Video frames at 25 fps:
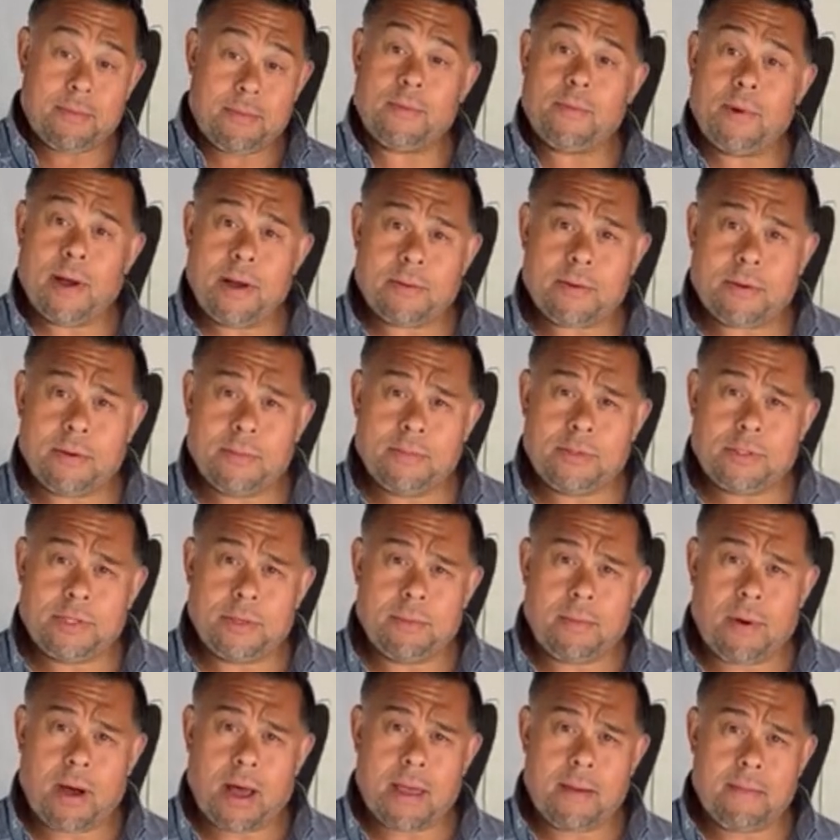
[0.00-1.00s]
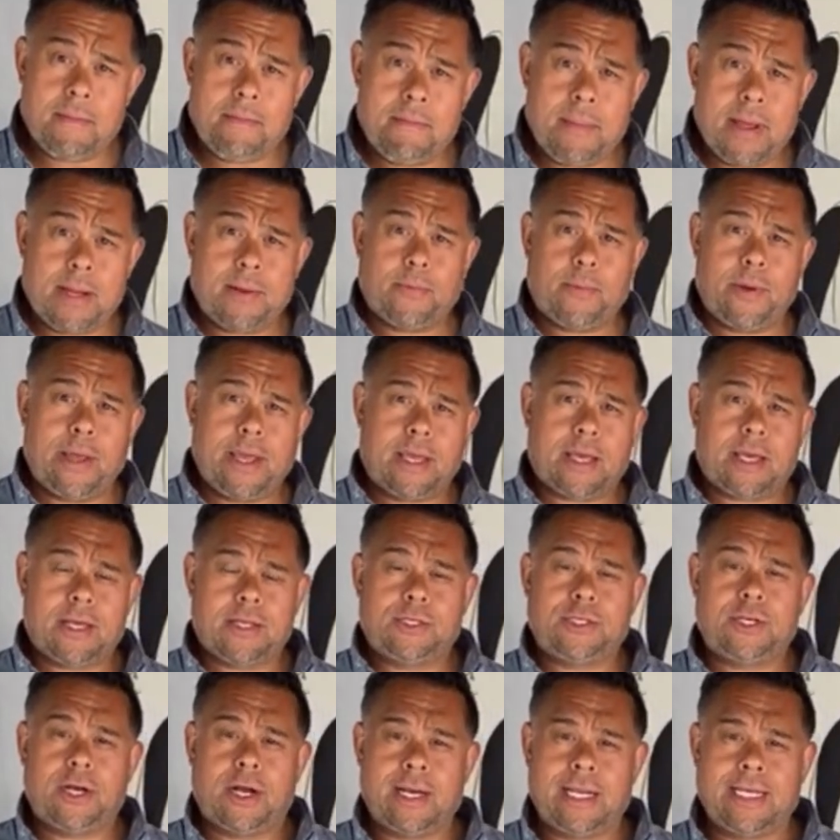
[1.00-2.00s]
Welcome to my midweek
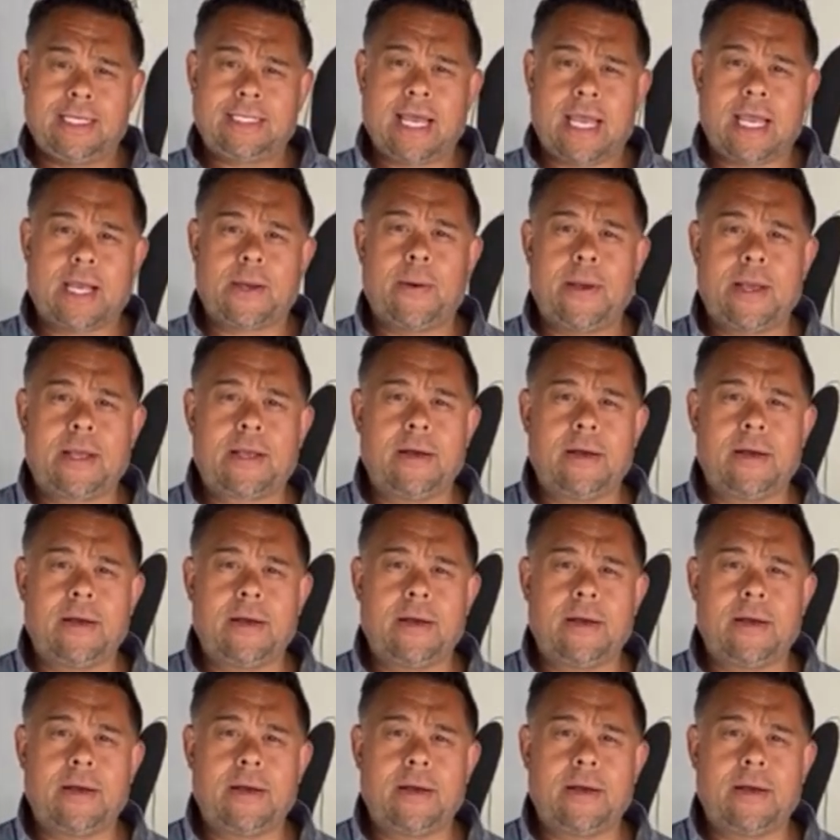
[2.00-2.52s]
Chinese takeaway